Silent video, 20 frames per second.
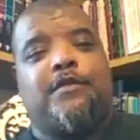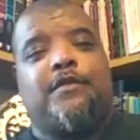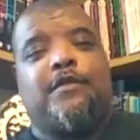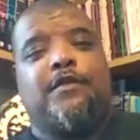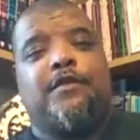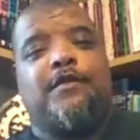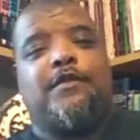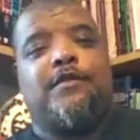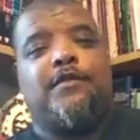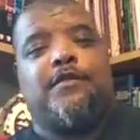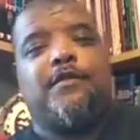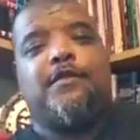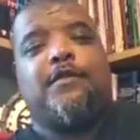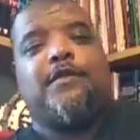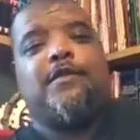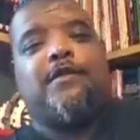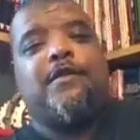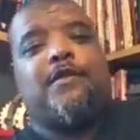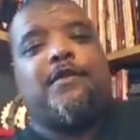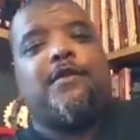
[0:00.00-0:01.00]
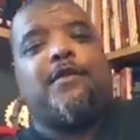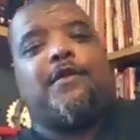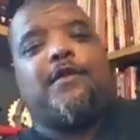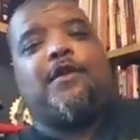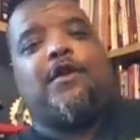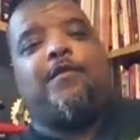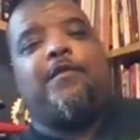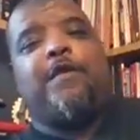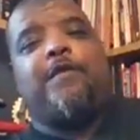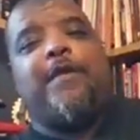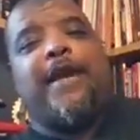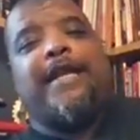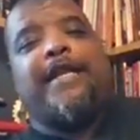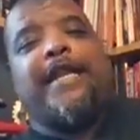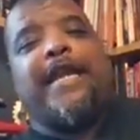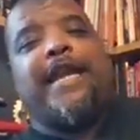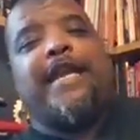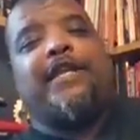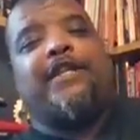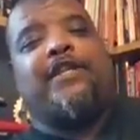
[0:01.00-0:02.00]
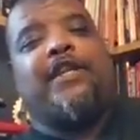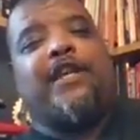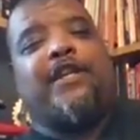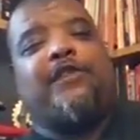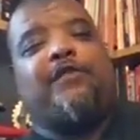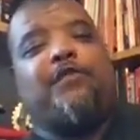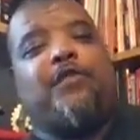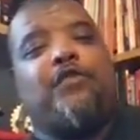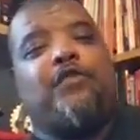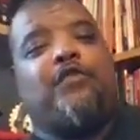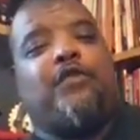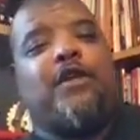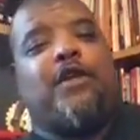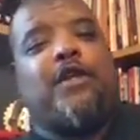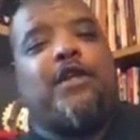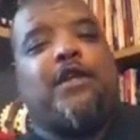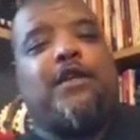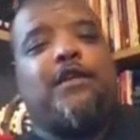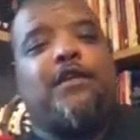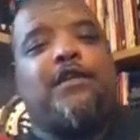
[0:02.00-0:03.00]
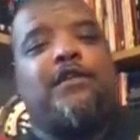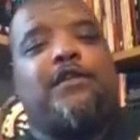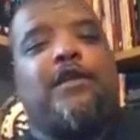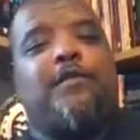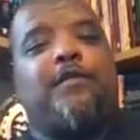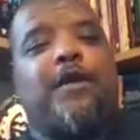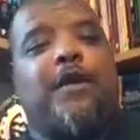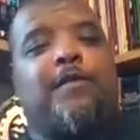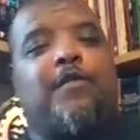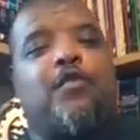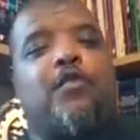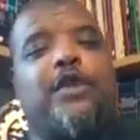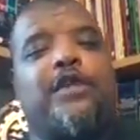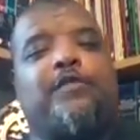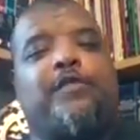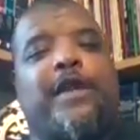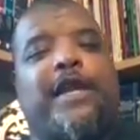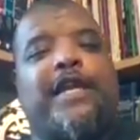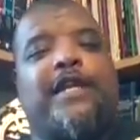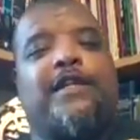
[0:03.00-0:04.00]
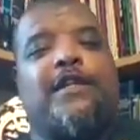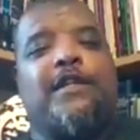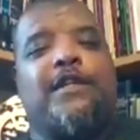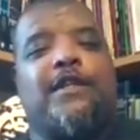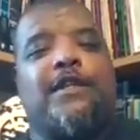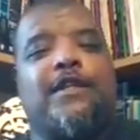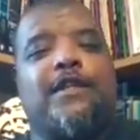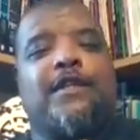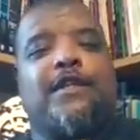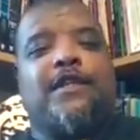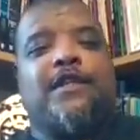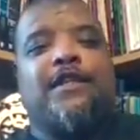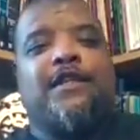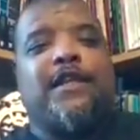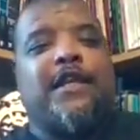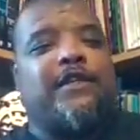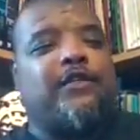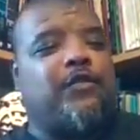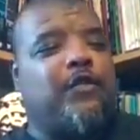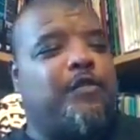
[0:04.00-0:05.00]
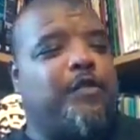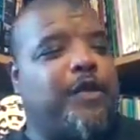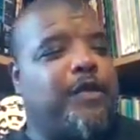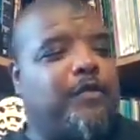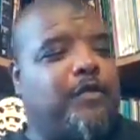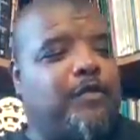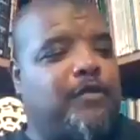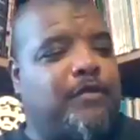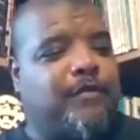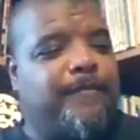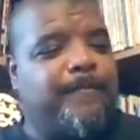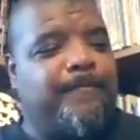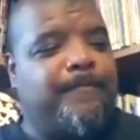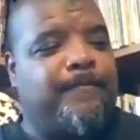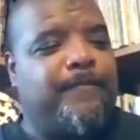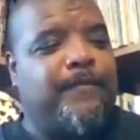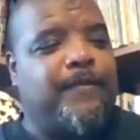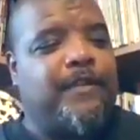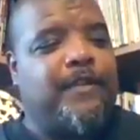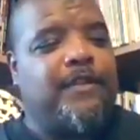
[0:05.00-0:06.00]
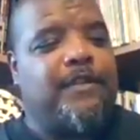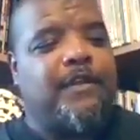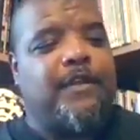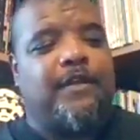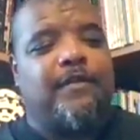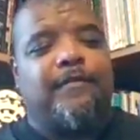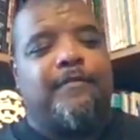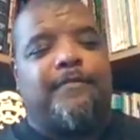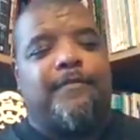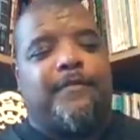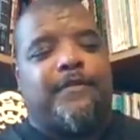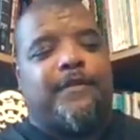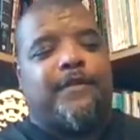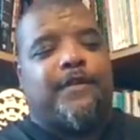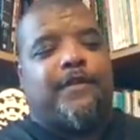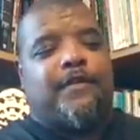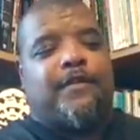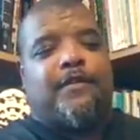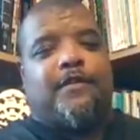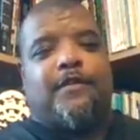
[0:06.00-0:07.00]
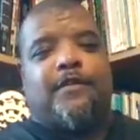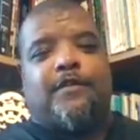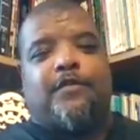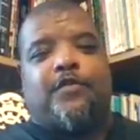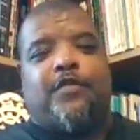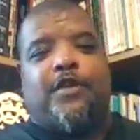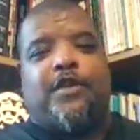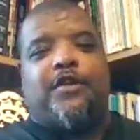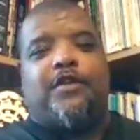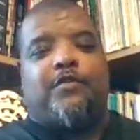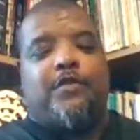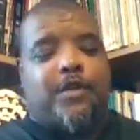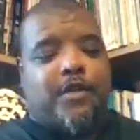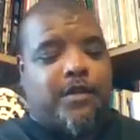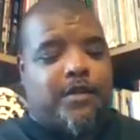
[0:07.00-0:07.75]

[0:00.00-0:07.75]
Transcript: So got me magnetic chessboard right here because I'm always playing chess with people. So pretty cool.